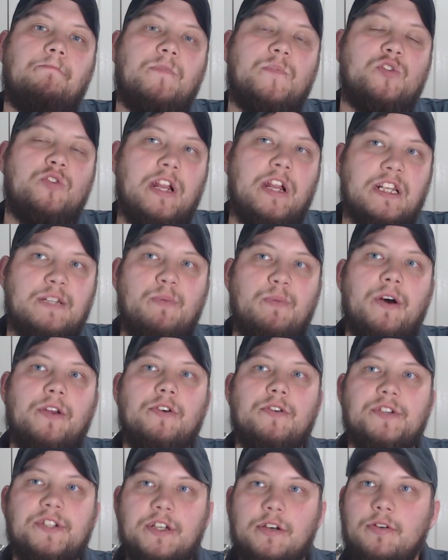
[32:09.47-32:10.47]

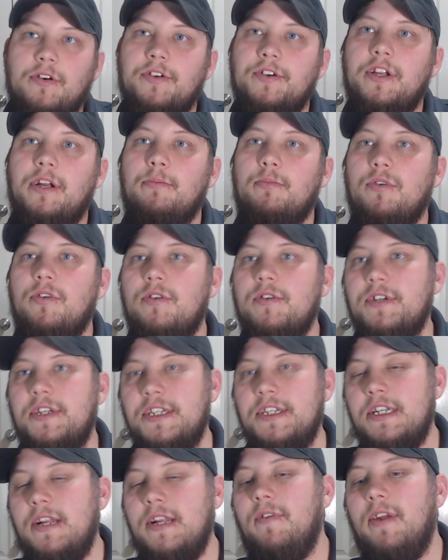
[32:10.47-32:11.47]
transponder serial numbers
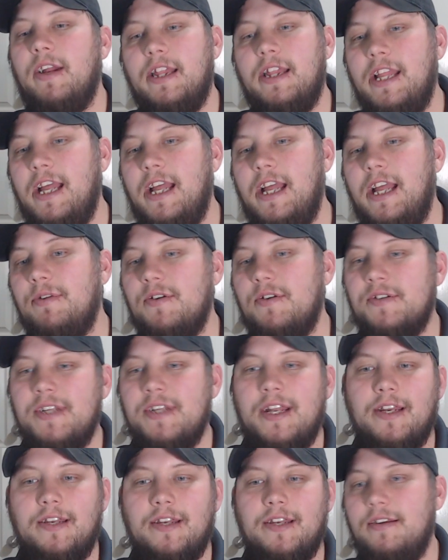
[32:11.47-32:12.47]
and stuff like that. There's
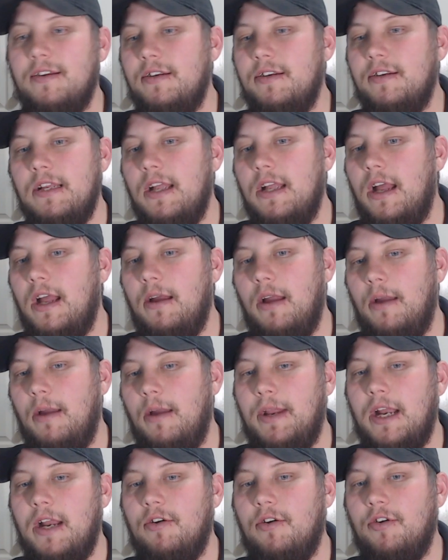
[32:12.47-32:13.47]
not I
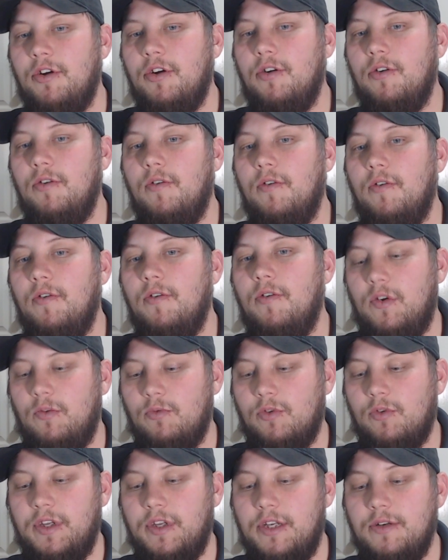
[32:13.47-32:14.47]
don't know. I haven't
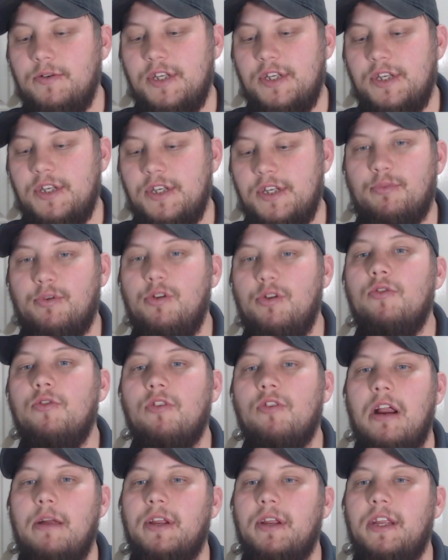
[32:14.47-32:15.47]
really used it to
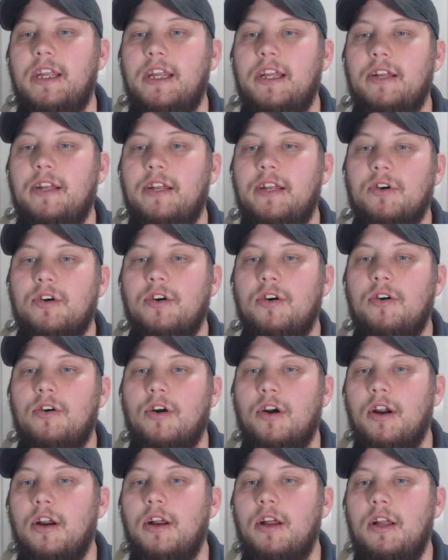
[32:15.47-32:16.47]
program a key to a
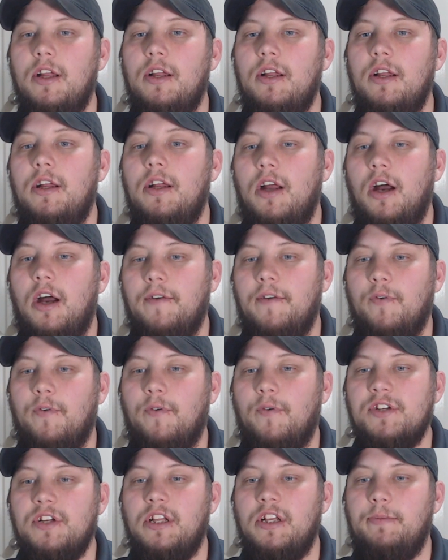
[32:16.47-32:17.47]
car.
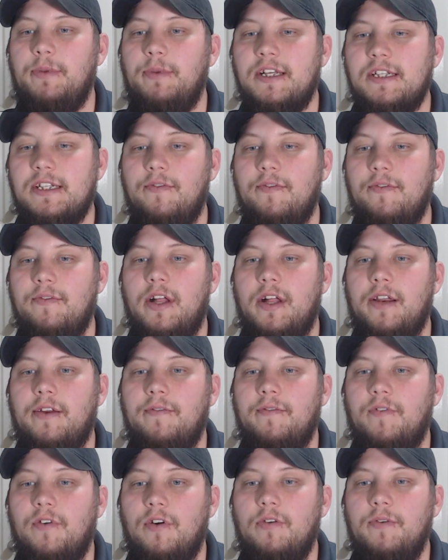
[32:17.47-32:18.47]
Unfortunately, because I have a lot
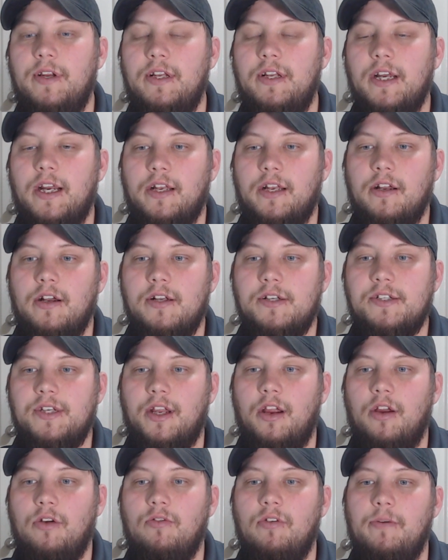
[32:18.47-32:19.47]
of OE
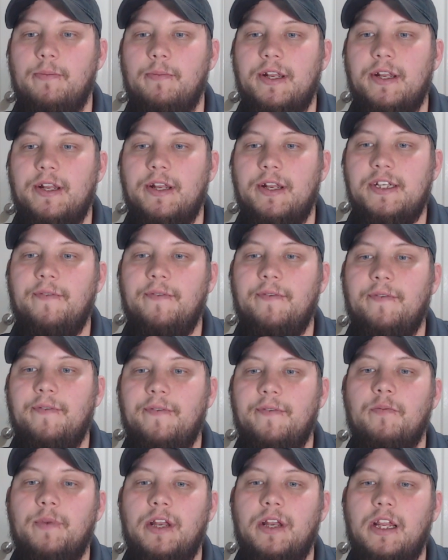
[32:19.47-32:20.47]
diagnostic equipment, it's
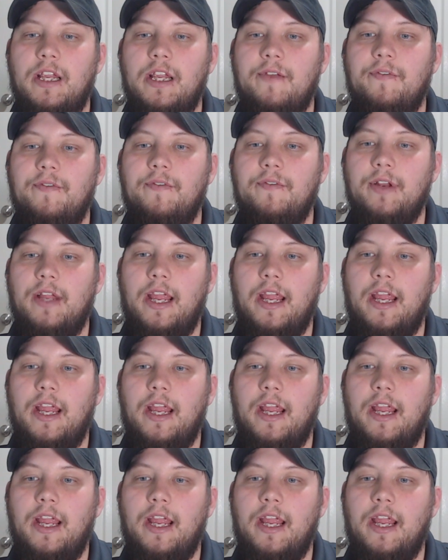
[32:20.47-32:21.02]
difficult for me to give you